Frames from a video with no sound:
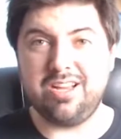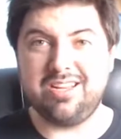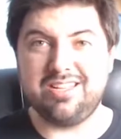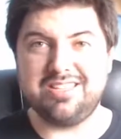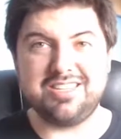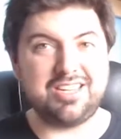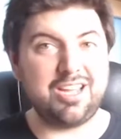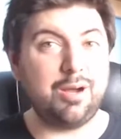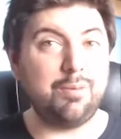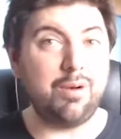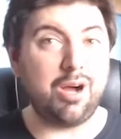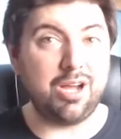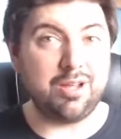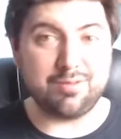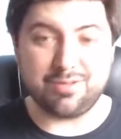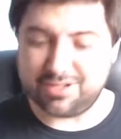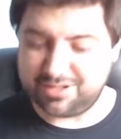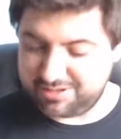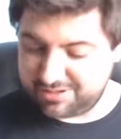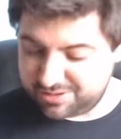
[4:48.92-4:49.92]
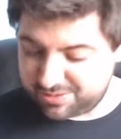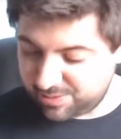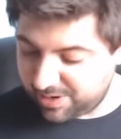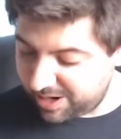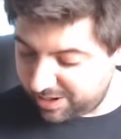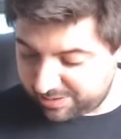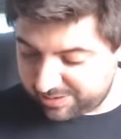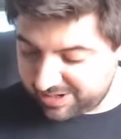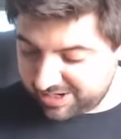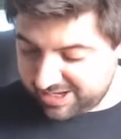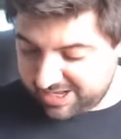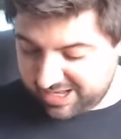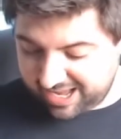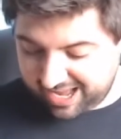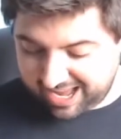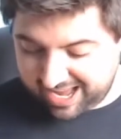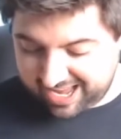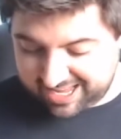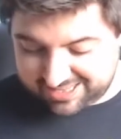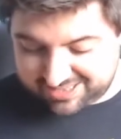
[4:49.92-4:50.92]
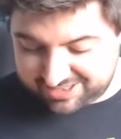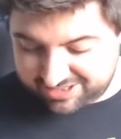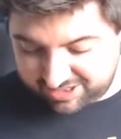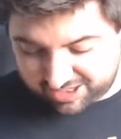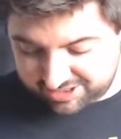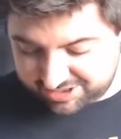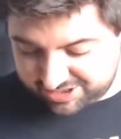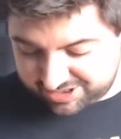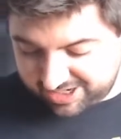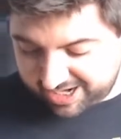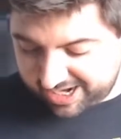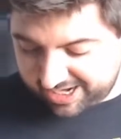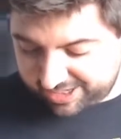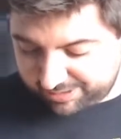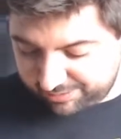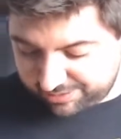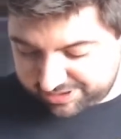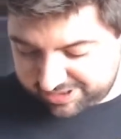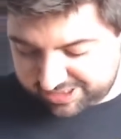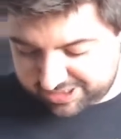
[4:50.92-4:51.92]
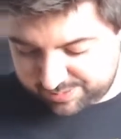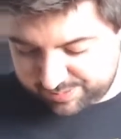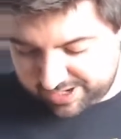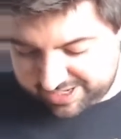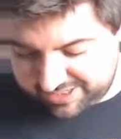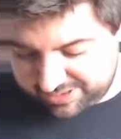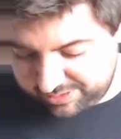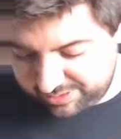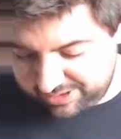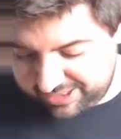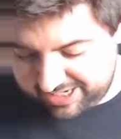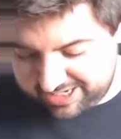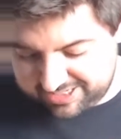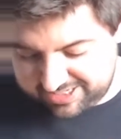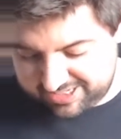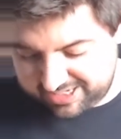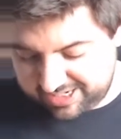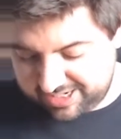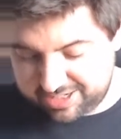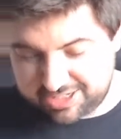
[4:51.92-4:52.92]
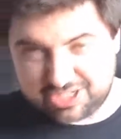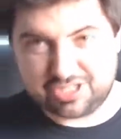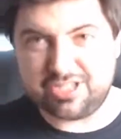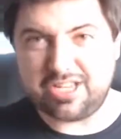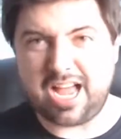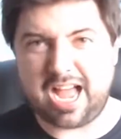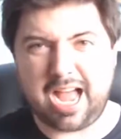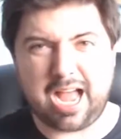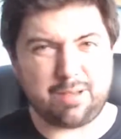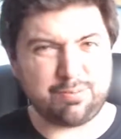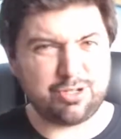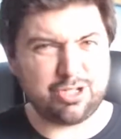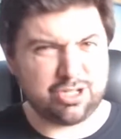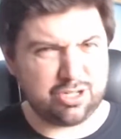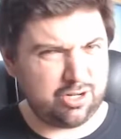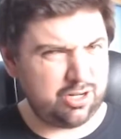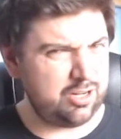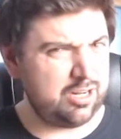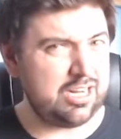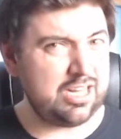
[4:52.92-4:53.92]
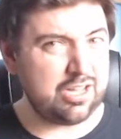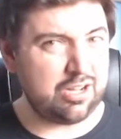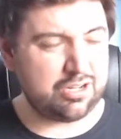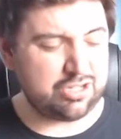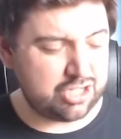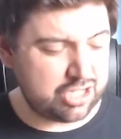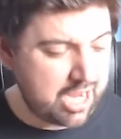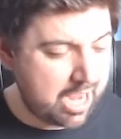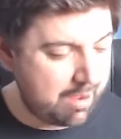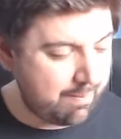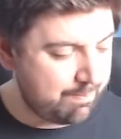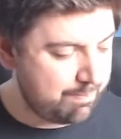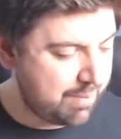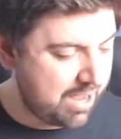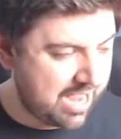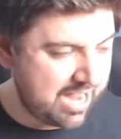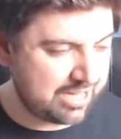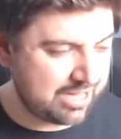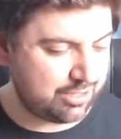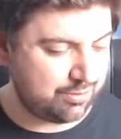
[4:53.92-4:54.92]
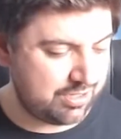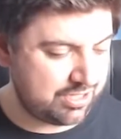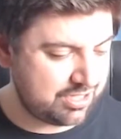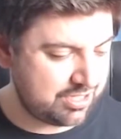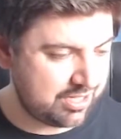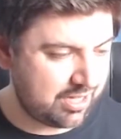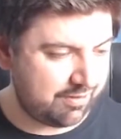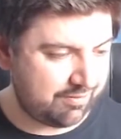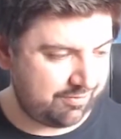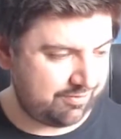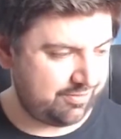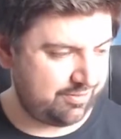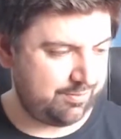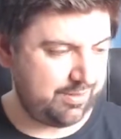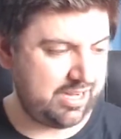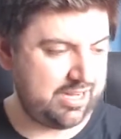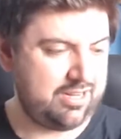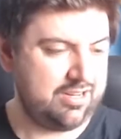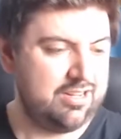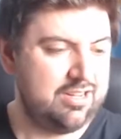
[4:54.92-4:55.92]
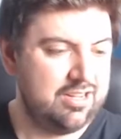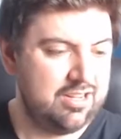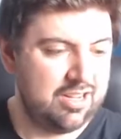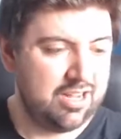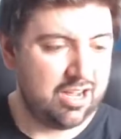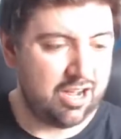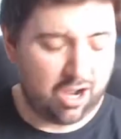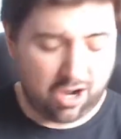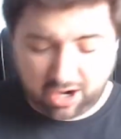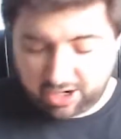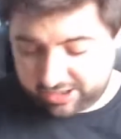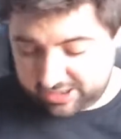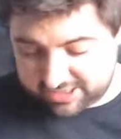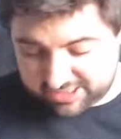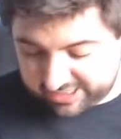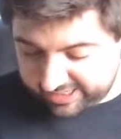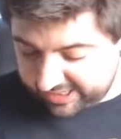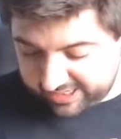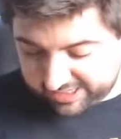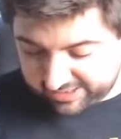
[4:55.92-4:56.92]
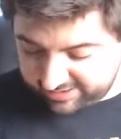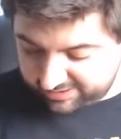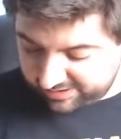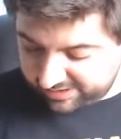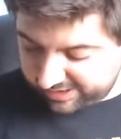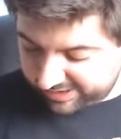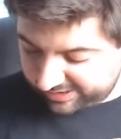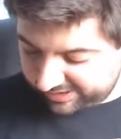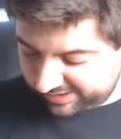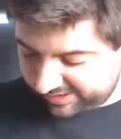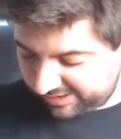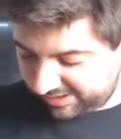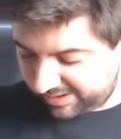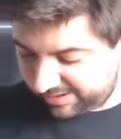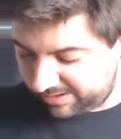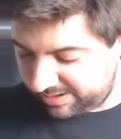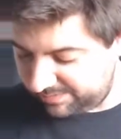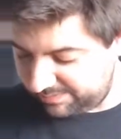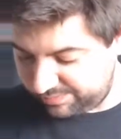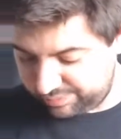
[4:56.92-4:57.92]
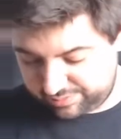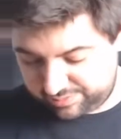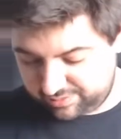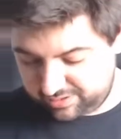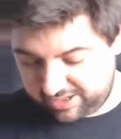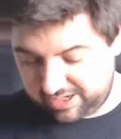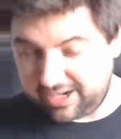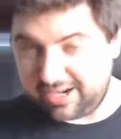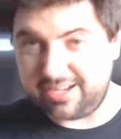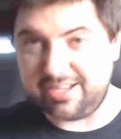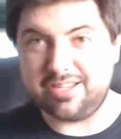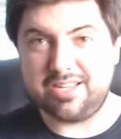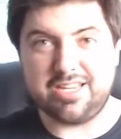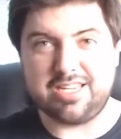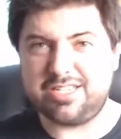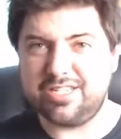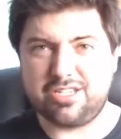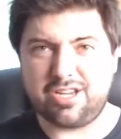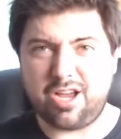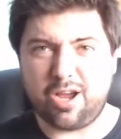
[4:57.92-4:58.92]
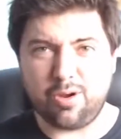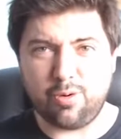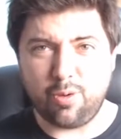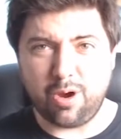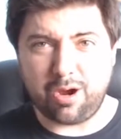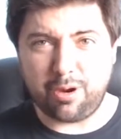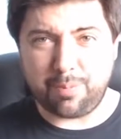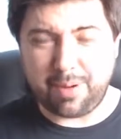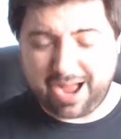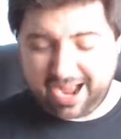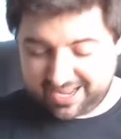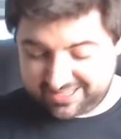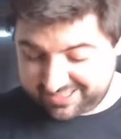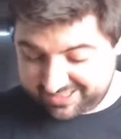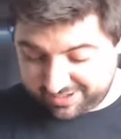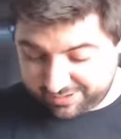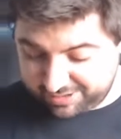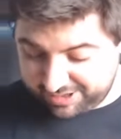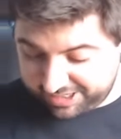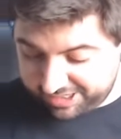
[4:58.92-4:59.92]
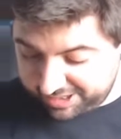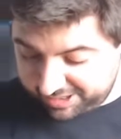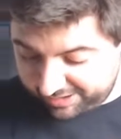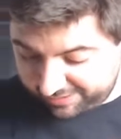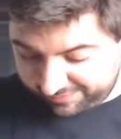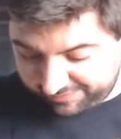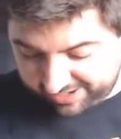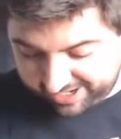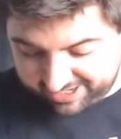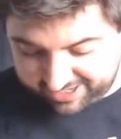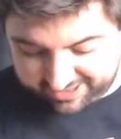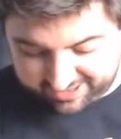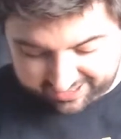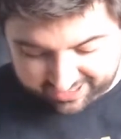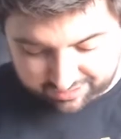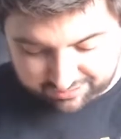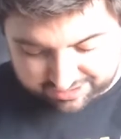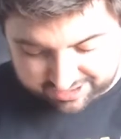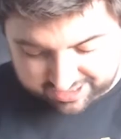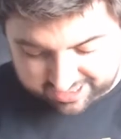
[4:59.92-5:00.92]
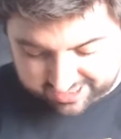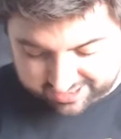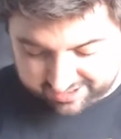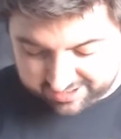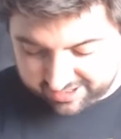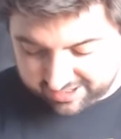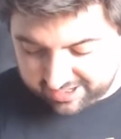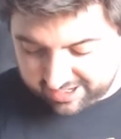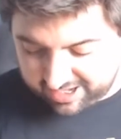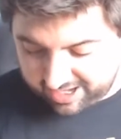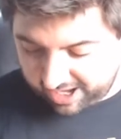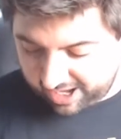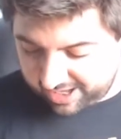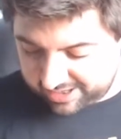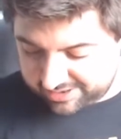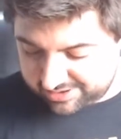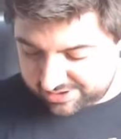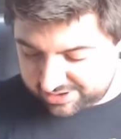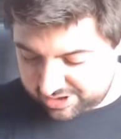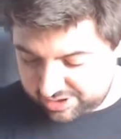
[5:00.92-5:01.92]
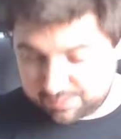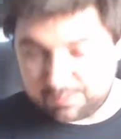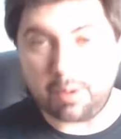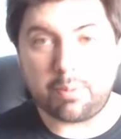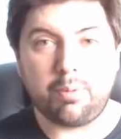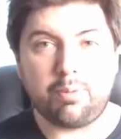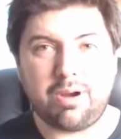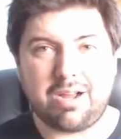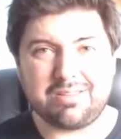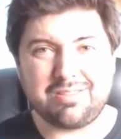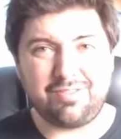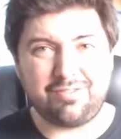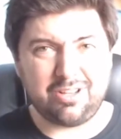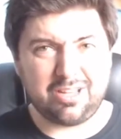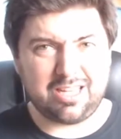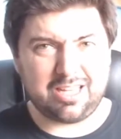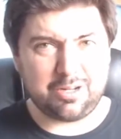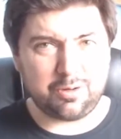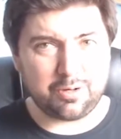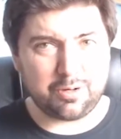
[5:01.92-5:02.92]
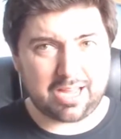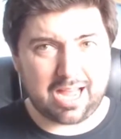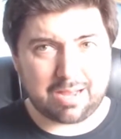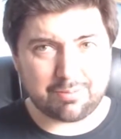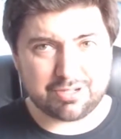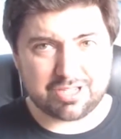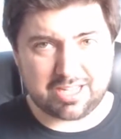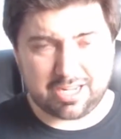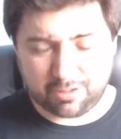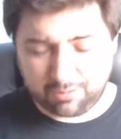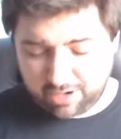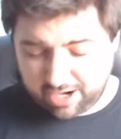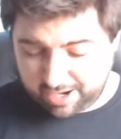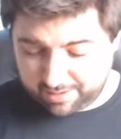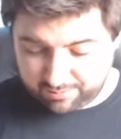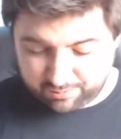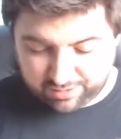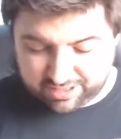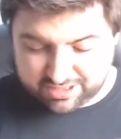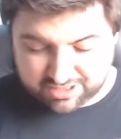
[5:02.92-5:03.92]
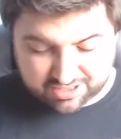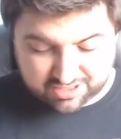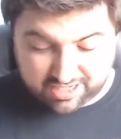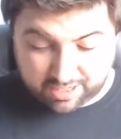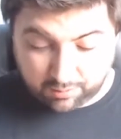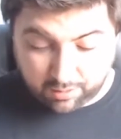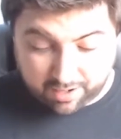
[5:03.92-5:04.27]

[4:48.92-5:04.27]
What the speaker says: to come home to as well. And I certainly wasn't expecting all this, and it's absolutely like jam packed with stuff. I mean, honestly, like It's so well packed. I don't think you could have fit anything else in, and just bubble wrap to fill the little gaps that there were, which there